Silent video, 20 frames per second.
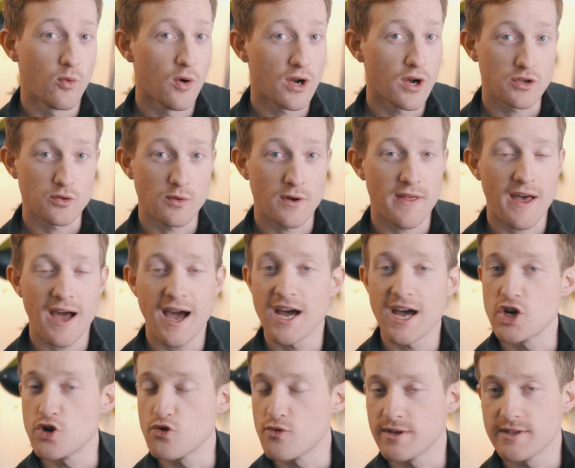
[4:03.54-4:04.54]
worked with
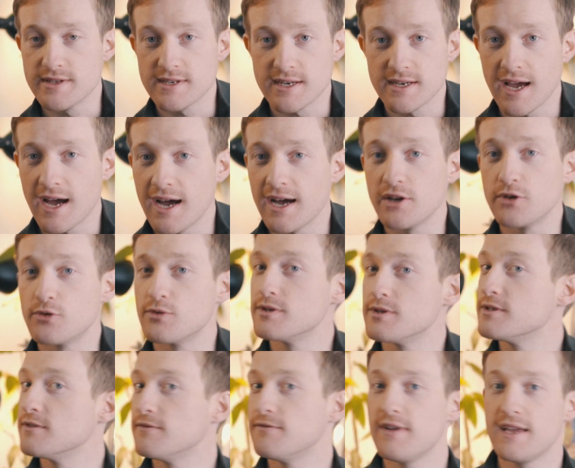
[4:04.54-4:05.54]
hundreds and
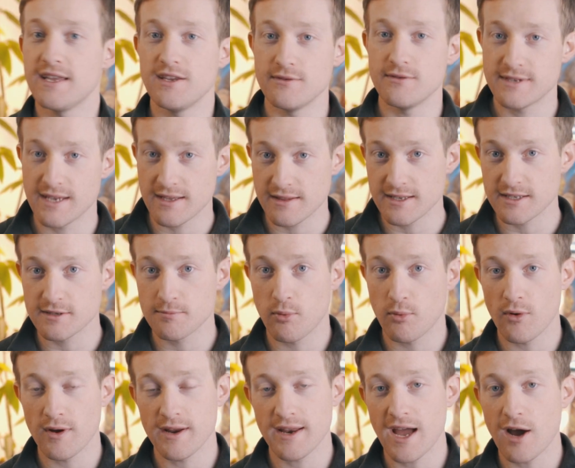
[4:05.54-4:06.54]
hundreds of venues at this
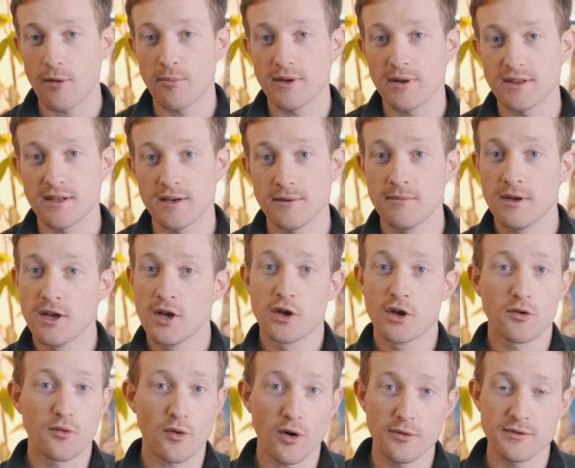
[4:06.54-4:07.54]
point, helping them
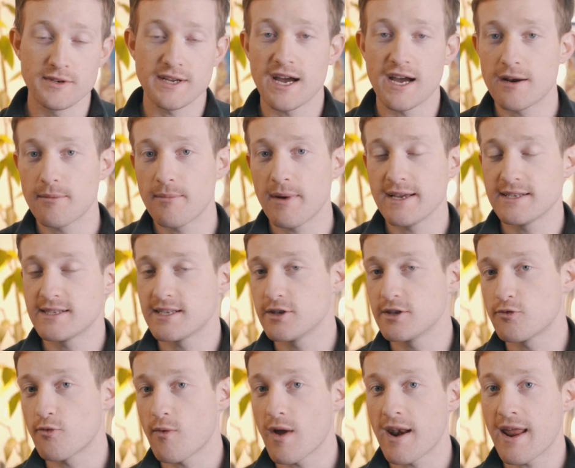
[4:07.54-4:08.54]
grow
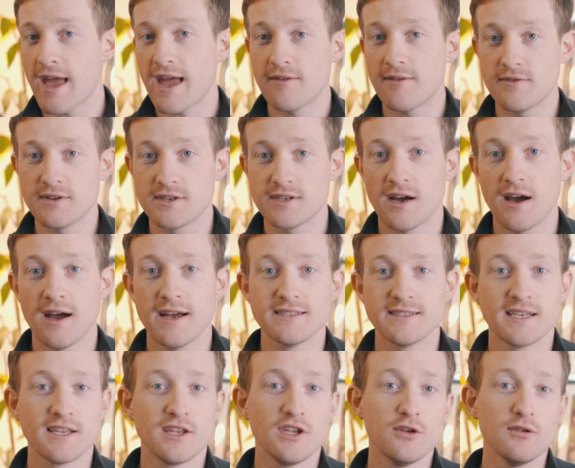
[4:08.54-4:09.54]
databases, run
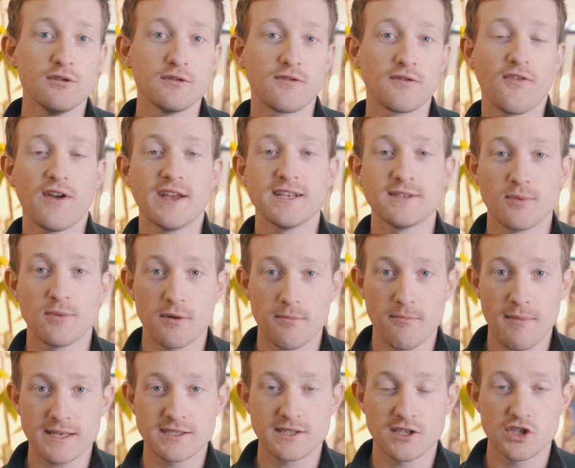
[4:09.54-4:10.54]
advertising, use Facebook
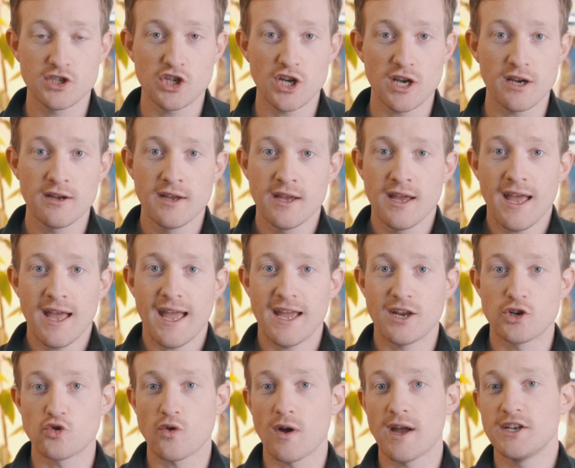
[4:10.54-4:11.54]
Messenger,
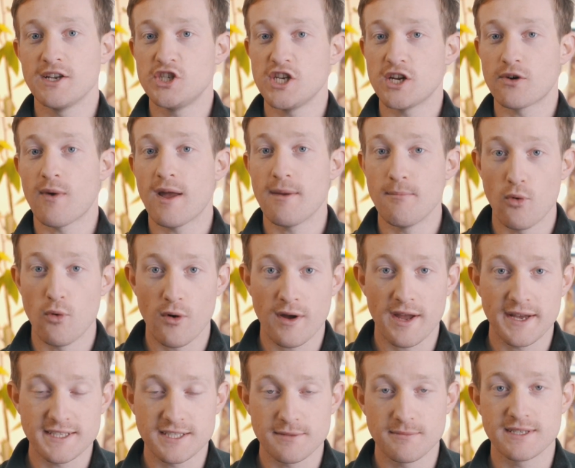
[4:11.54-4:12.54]
and try and generate more
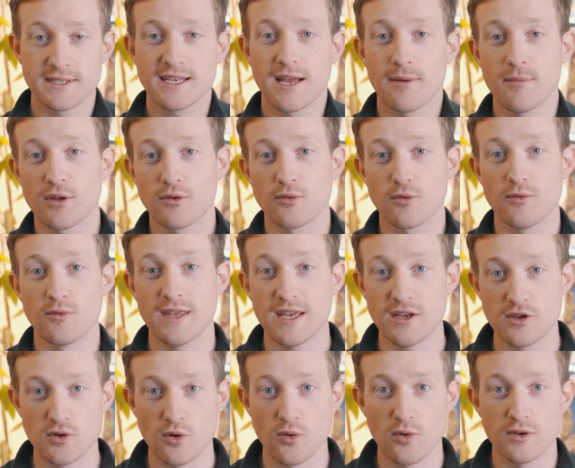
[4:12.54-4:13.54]
customers coming through their
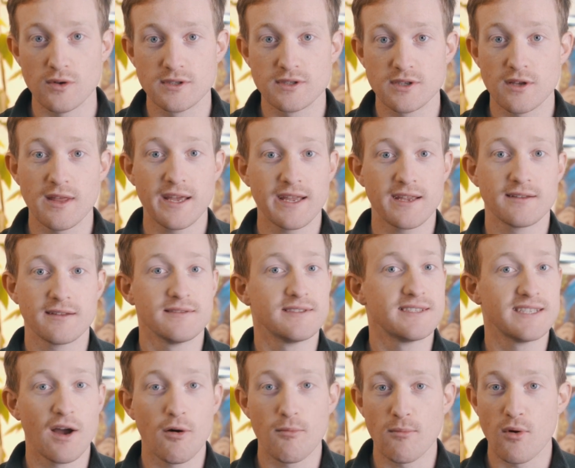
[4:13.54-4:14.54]
doors so they can
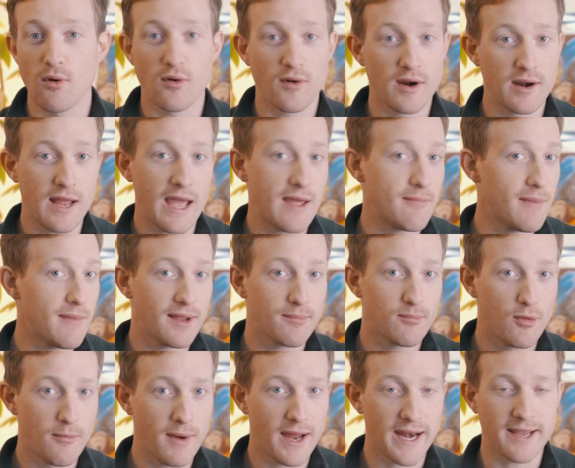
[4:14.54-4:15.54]
sell more and make
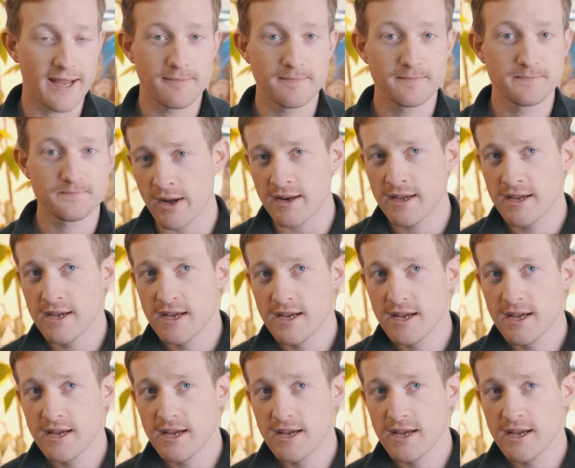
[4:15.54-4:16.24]
more money. But